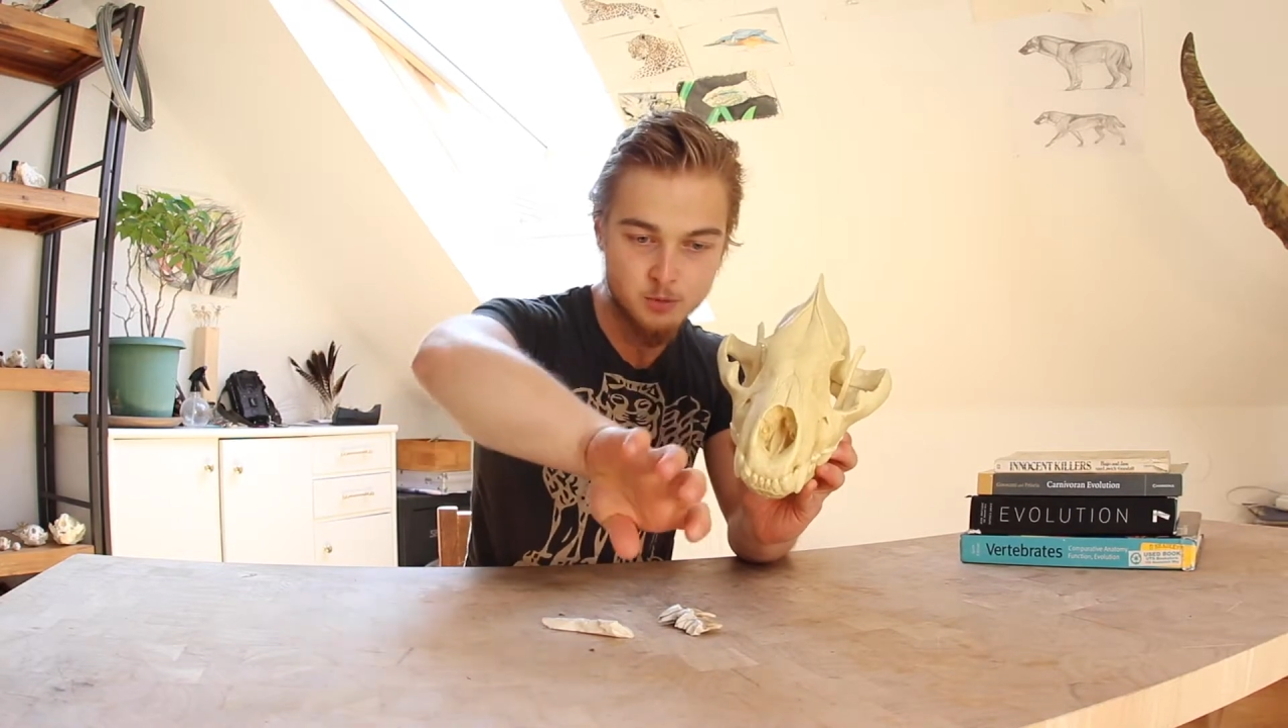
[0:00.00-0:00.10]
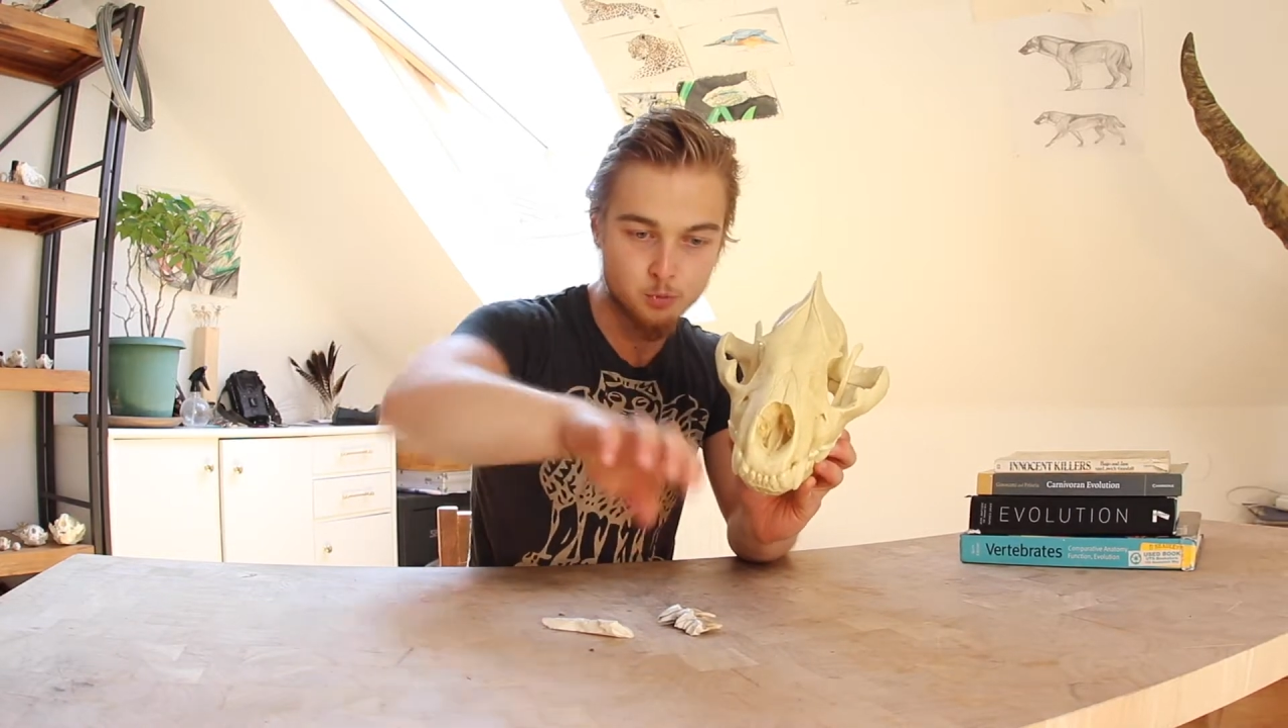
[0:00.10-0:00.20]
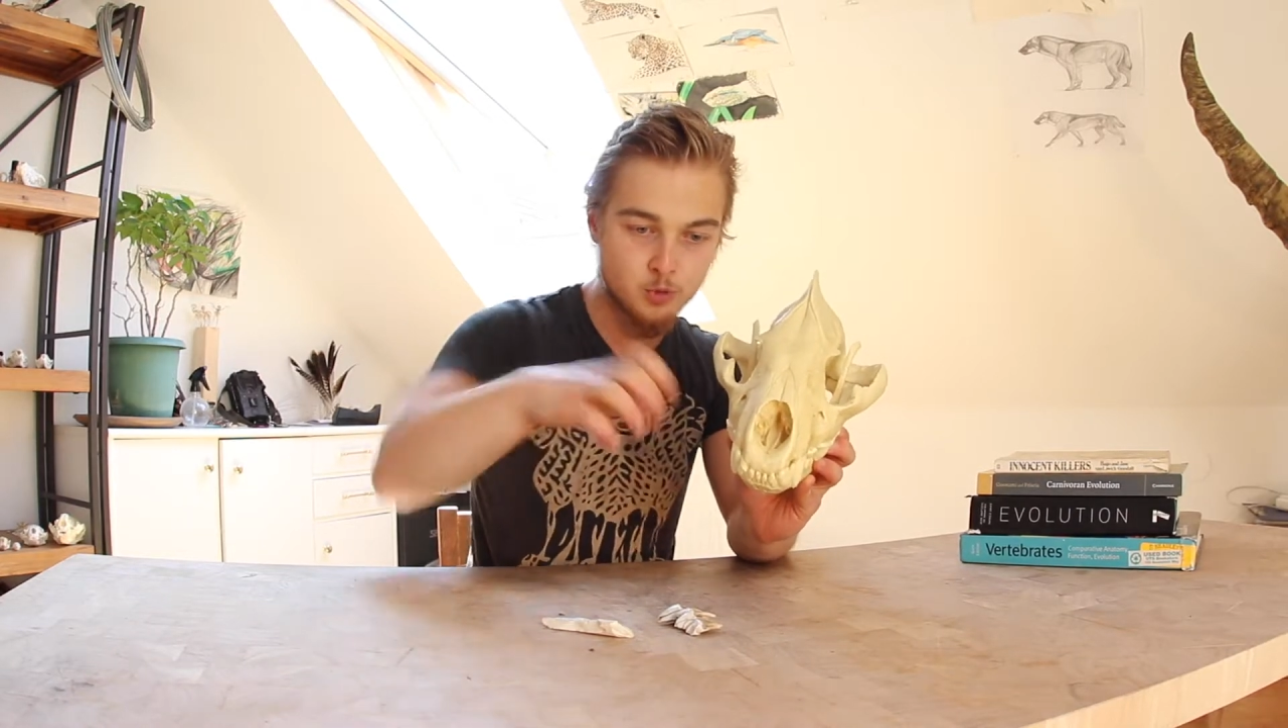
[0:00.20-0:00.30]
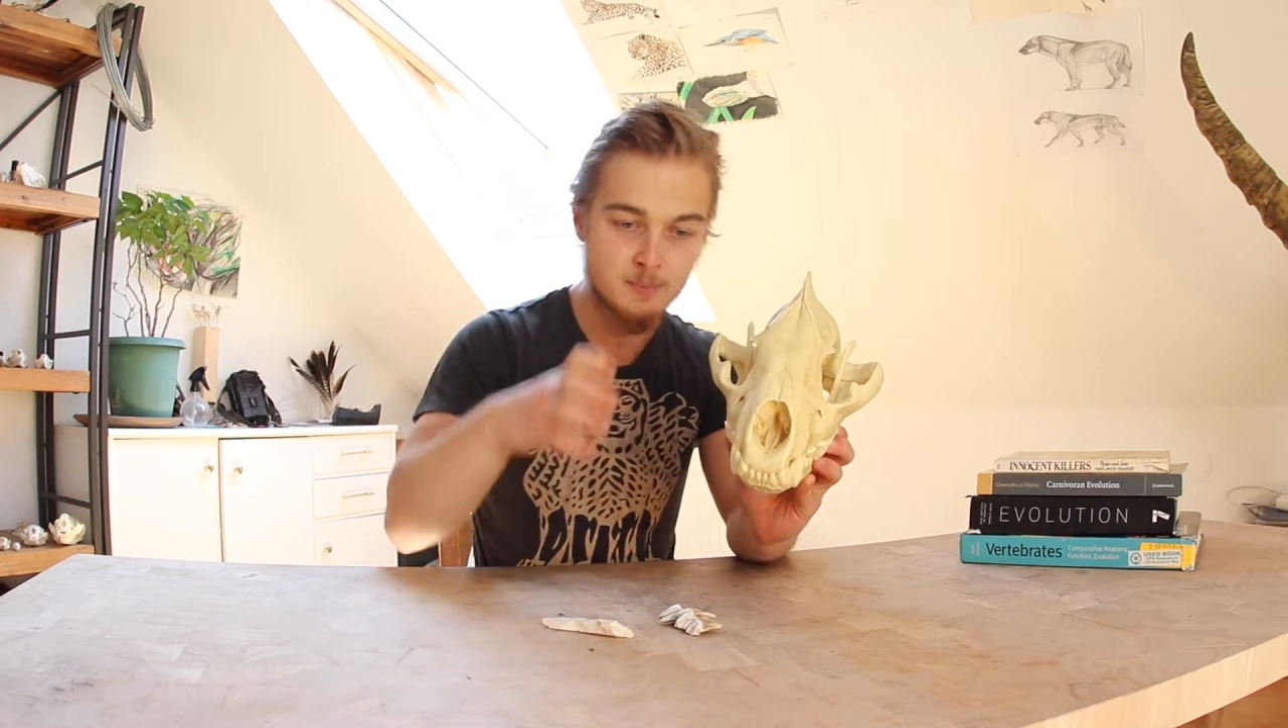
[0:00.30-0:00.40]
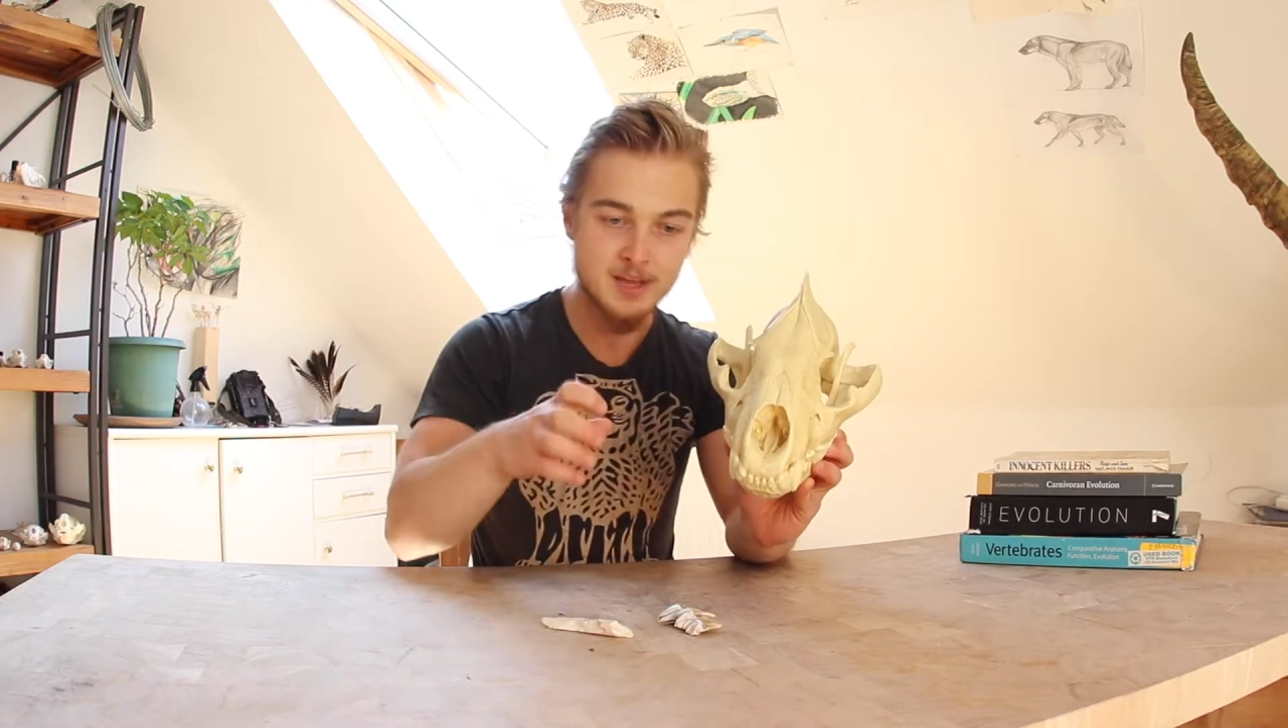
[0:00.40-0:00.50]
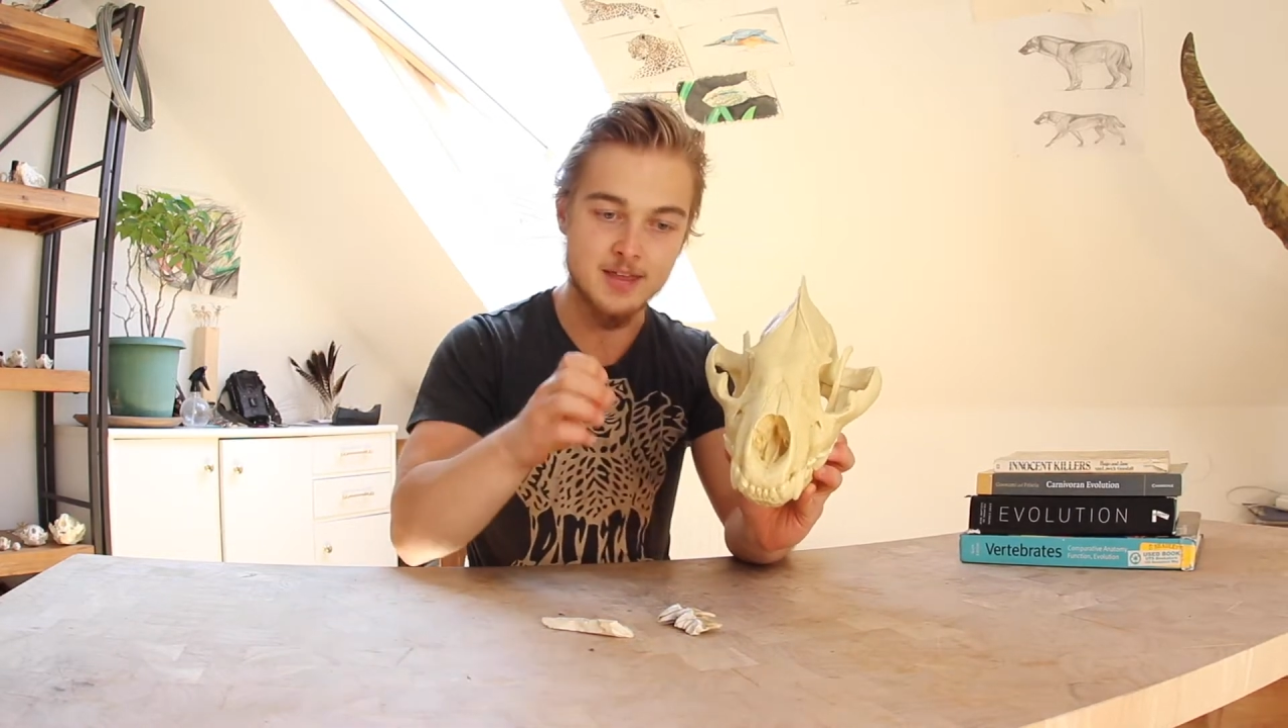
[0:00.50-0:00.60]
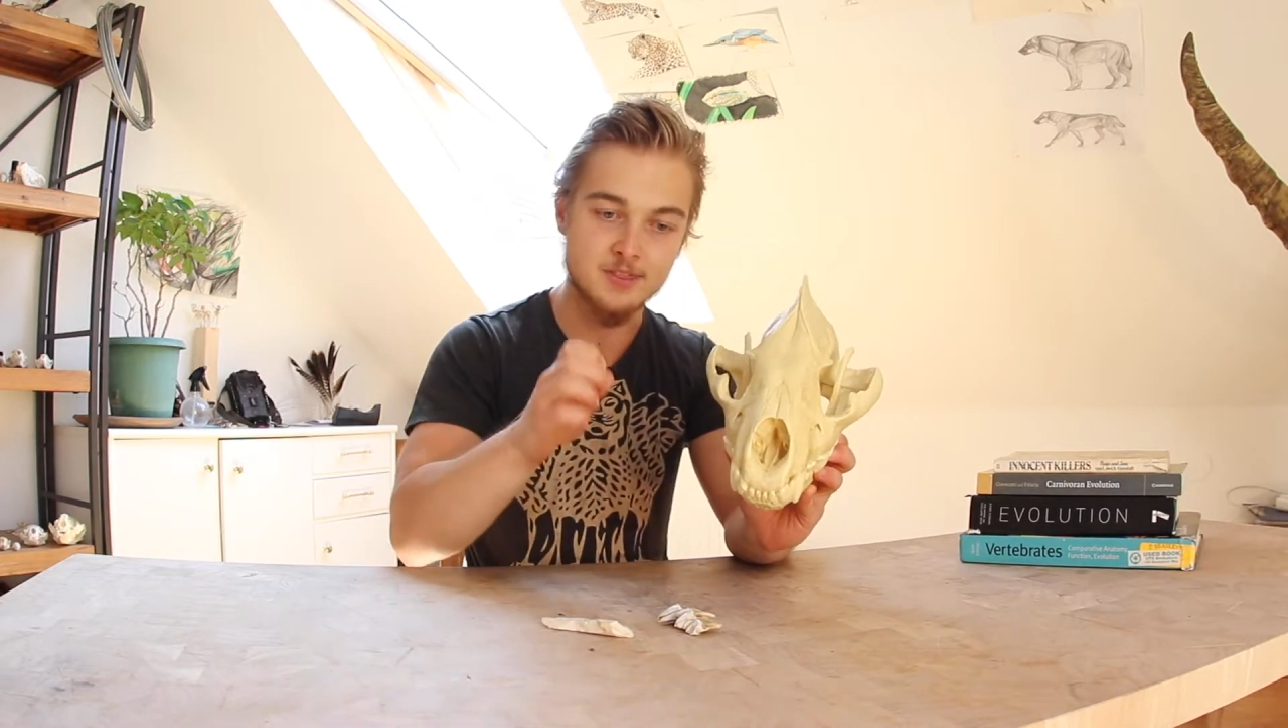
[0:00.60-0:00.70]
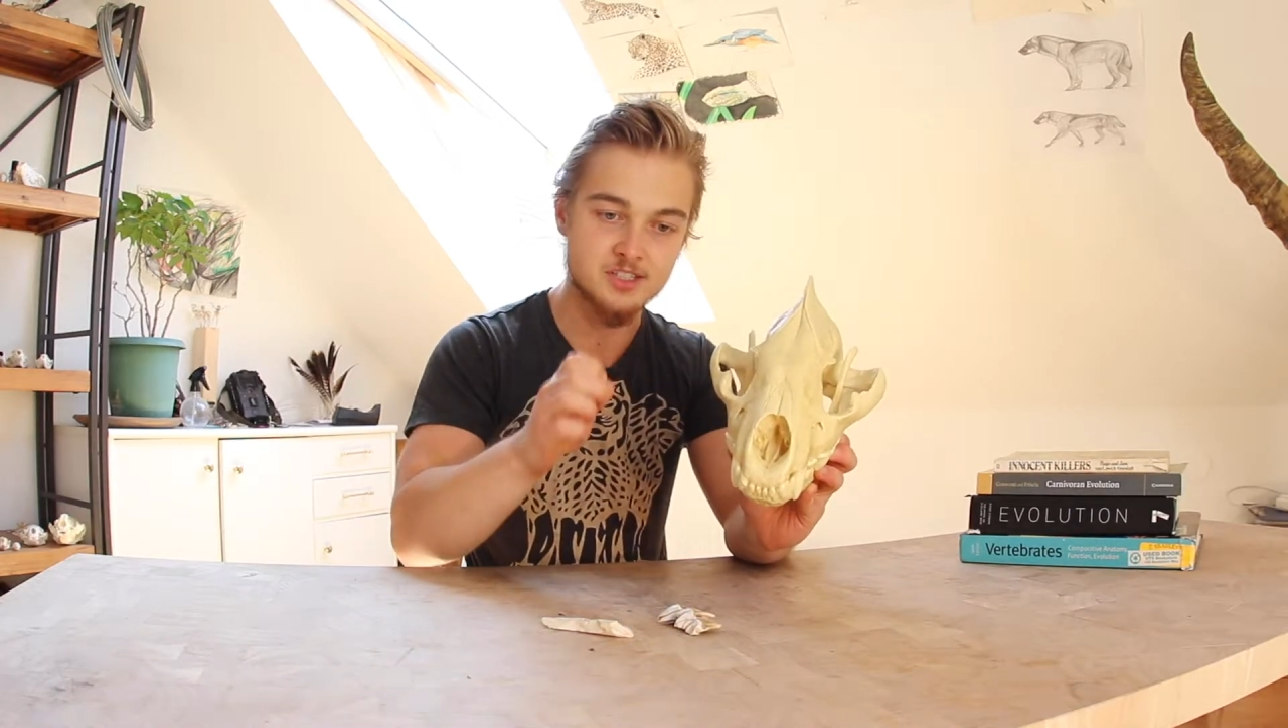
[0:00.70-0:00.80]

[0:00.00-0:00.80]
ripping at the